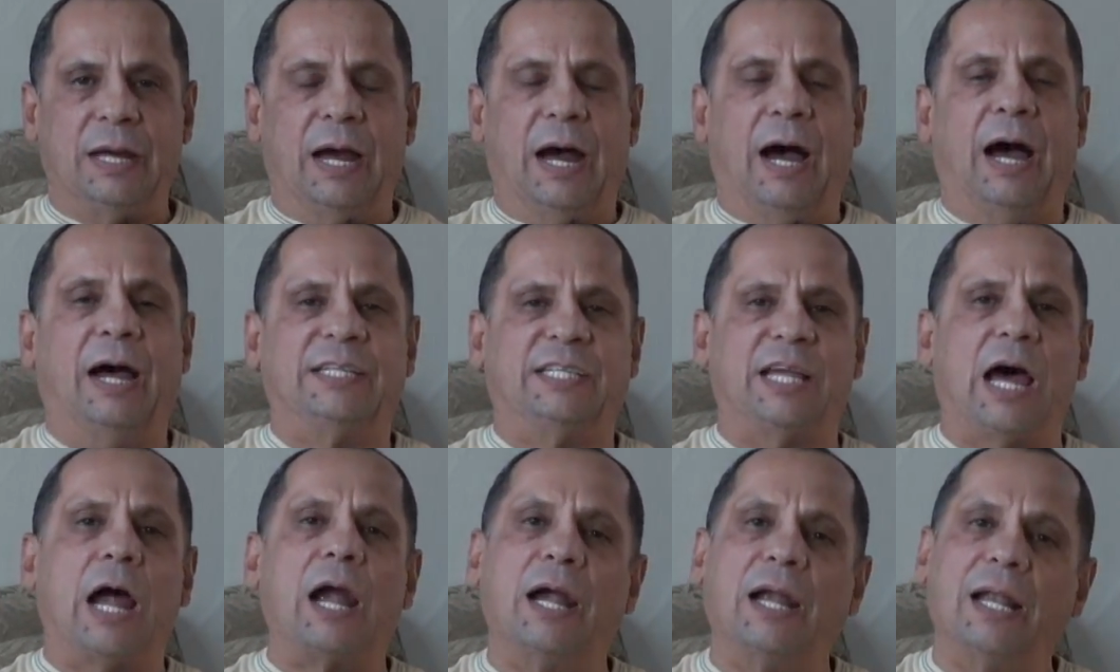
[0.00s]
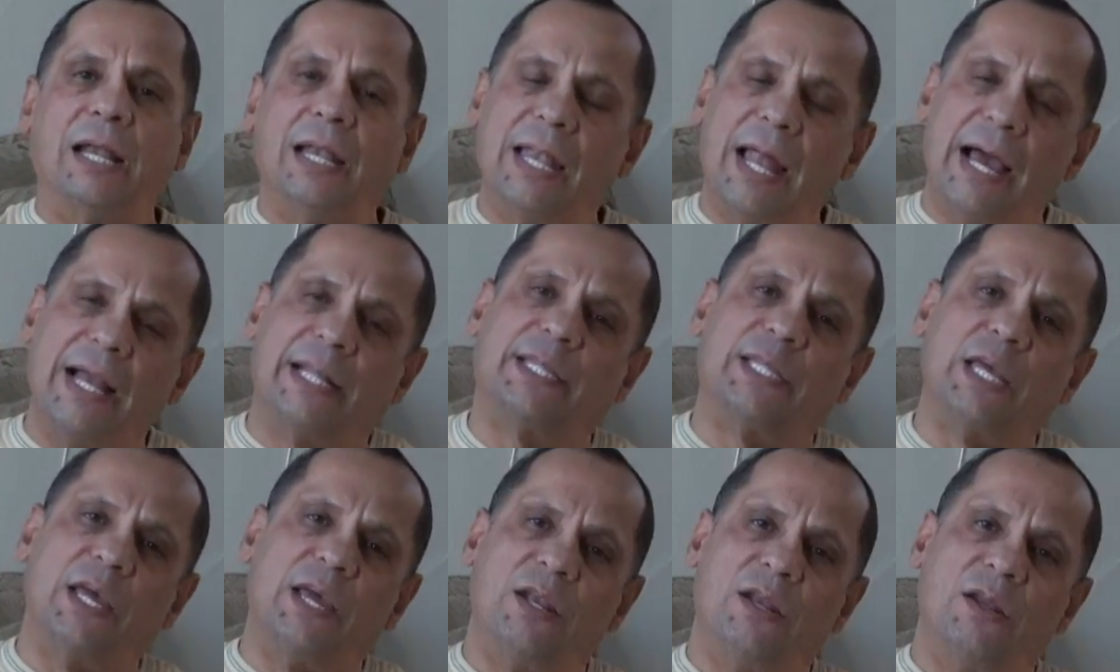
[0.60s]
as our
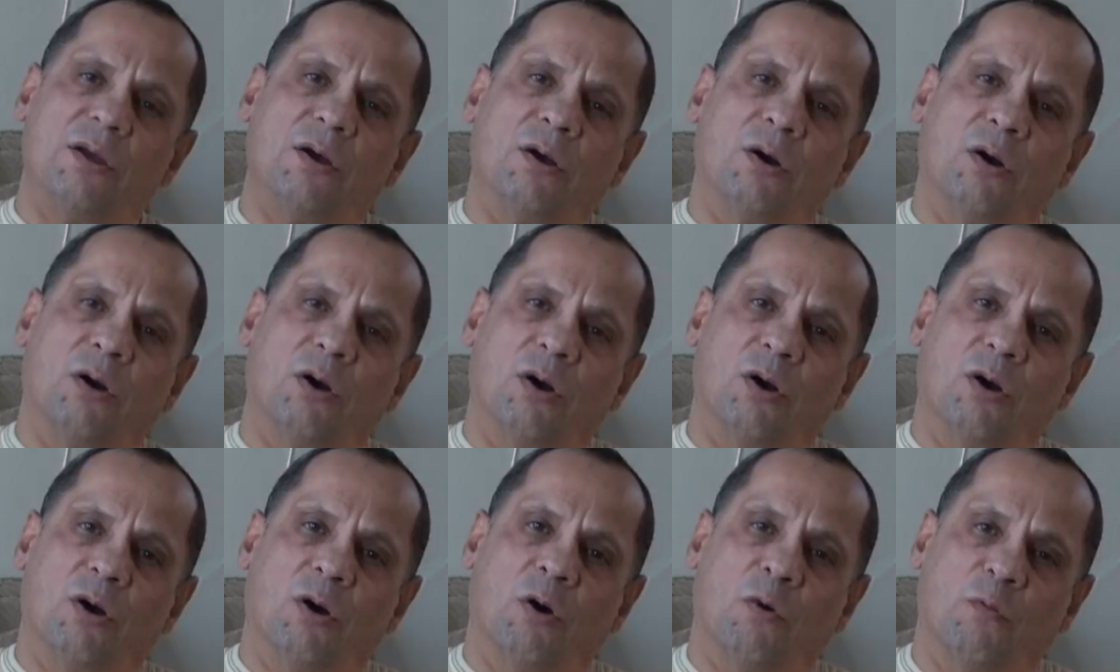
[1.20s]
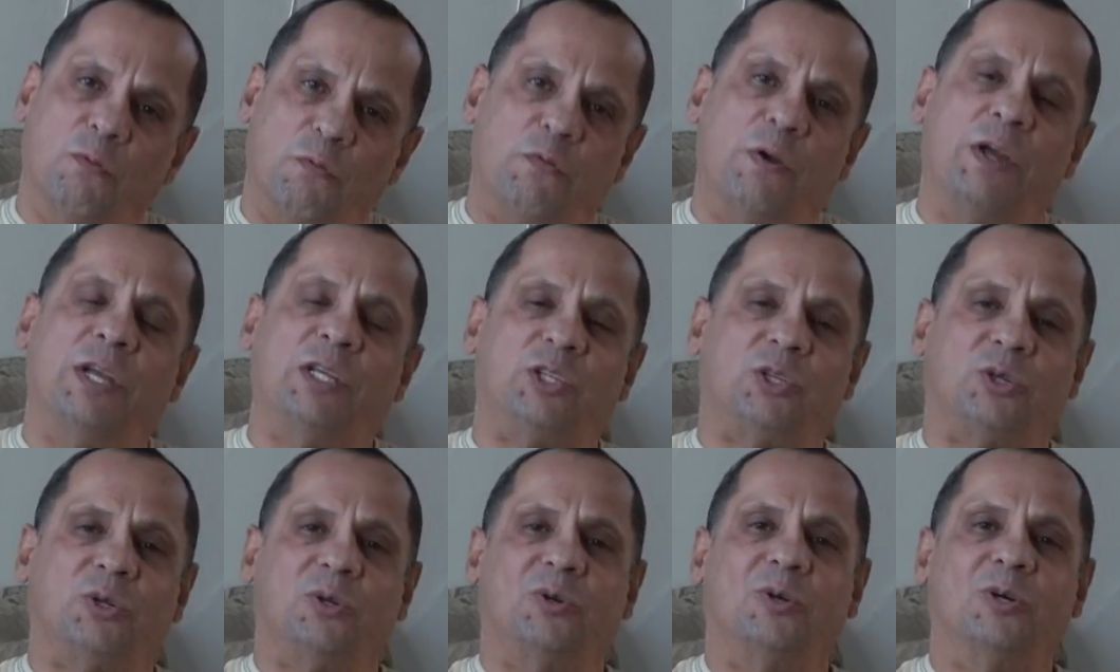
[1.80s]
elected
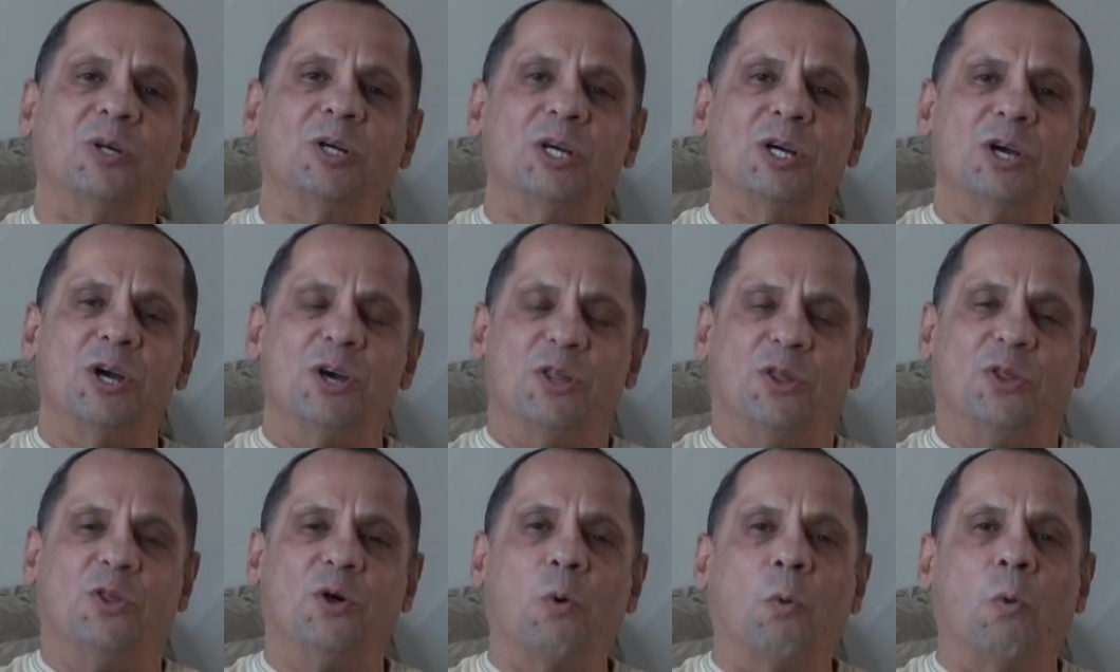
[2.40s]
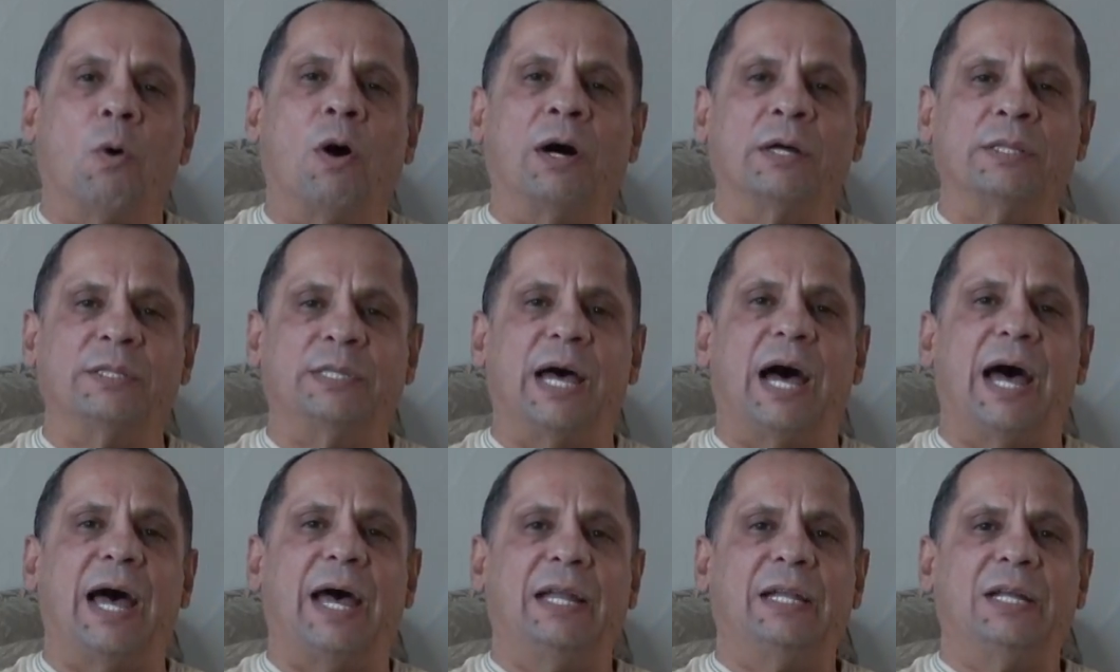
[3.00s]
official, the one
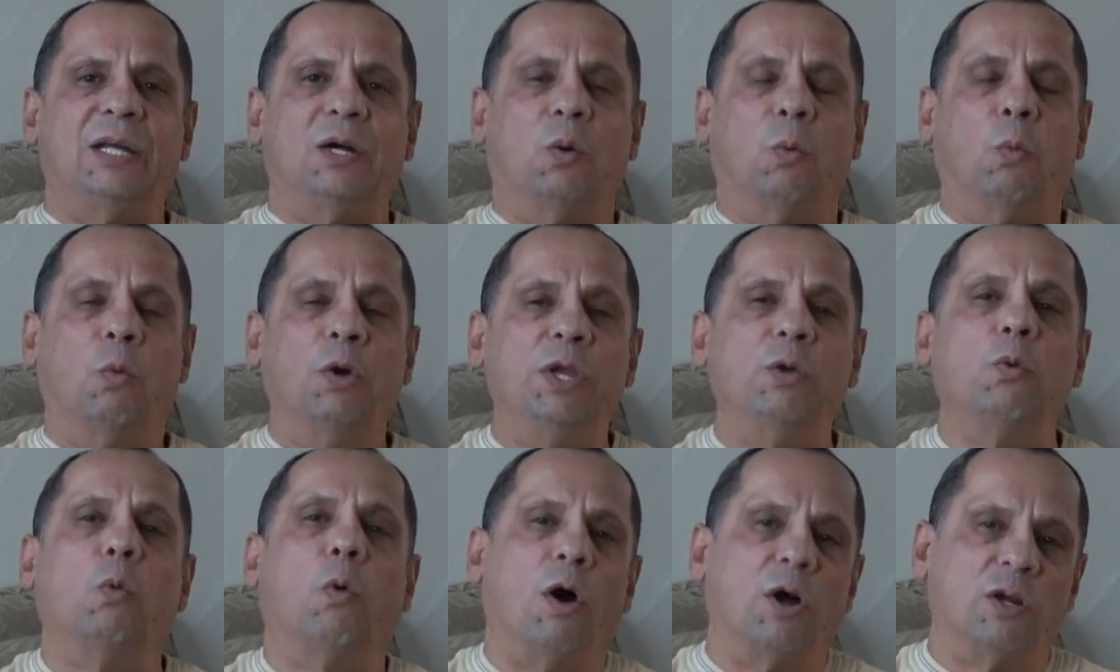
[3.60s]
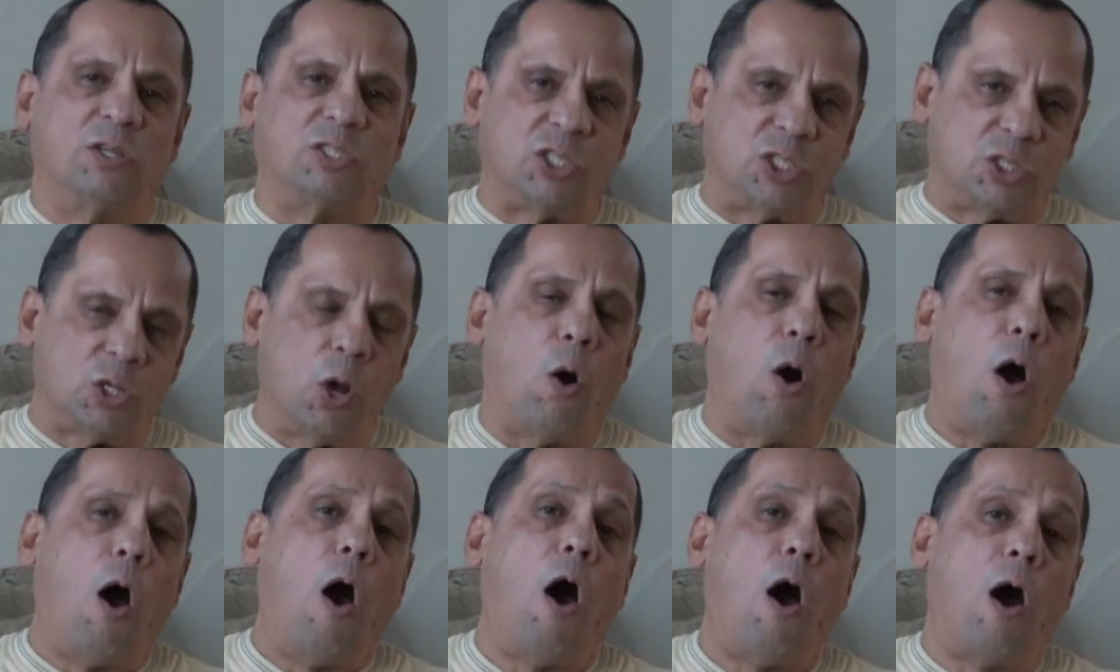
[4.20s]
that we worked
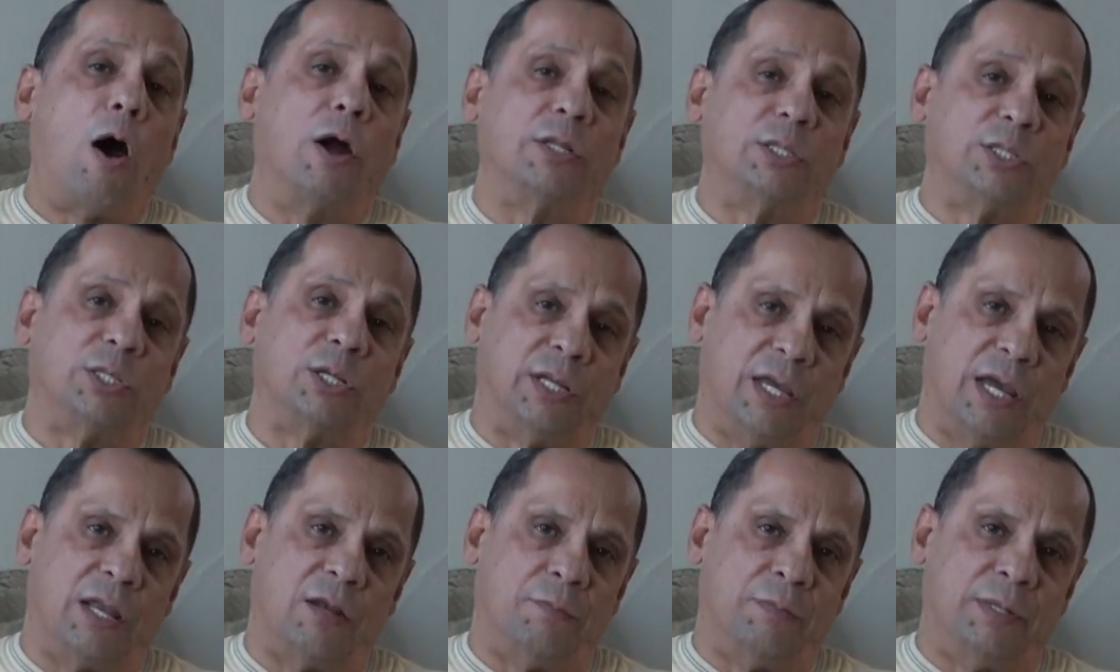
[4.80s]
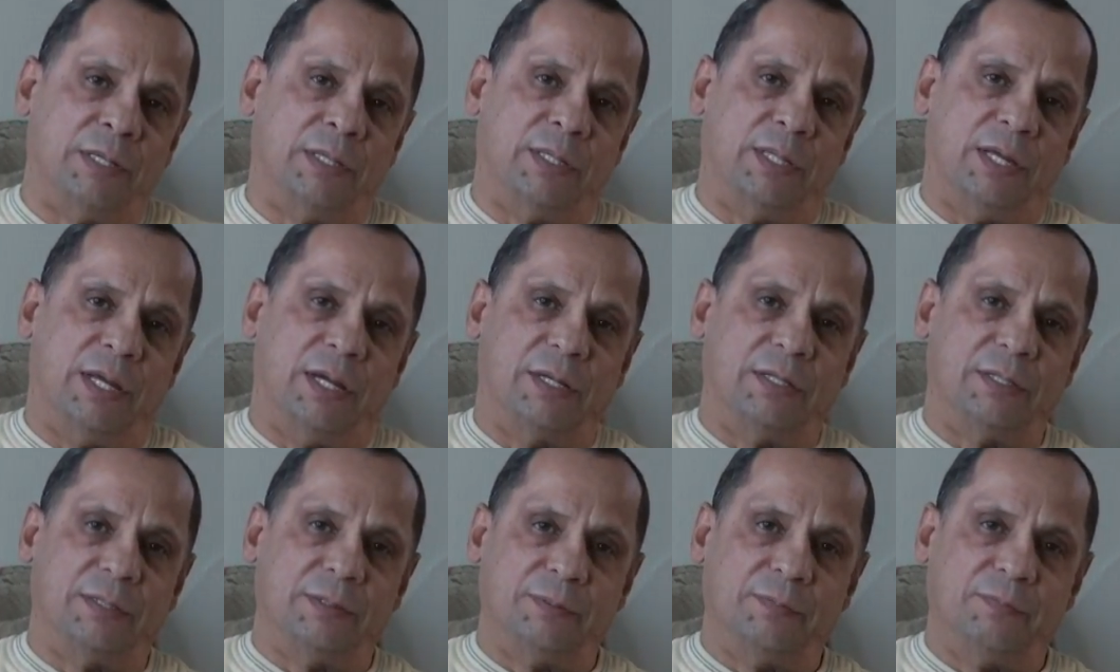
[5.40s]
so hard to get him in
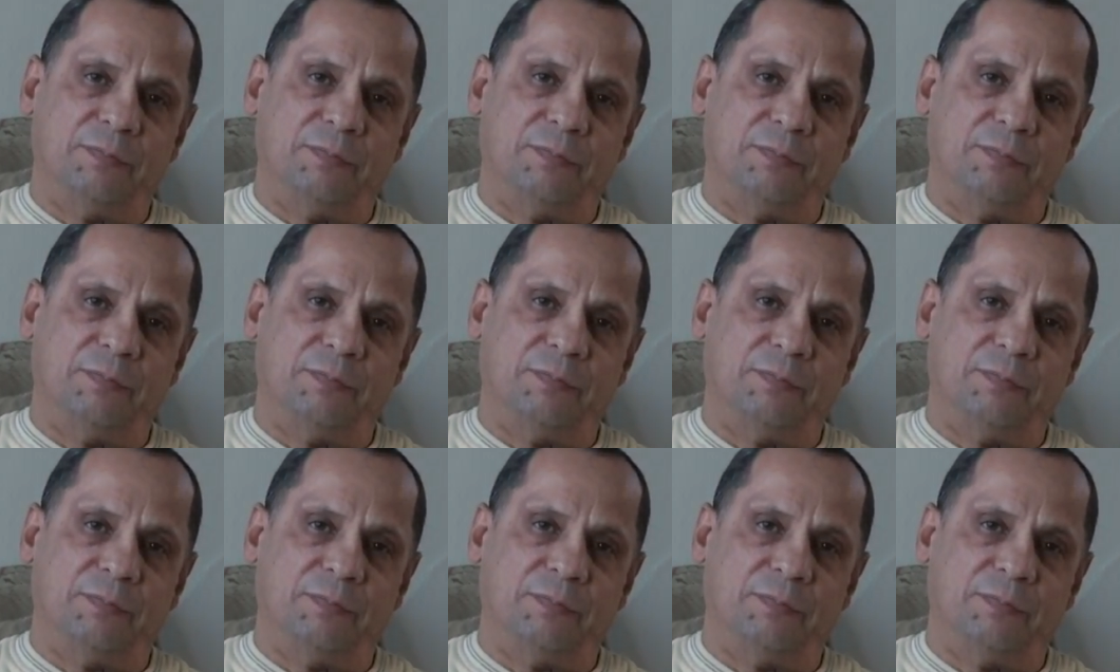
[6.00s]
there.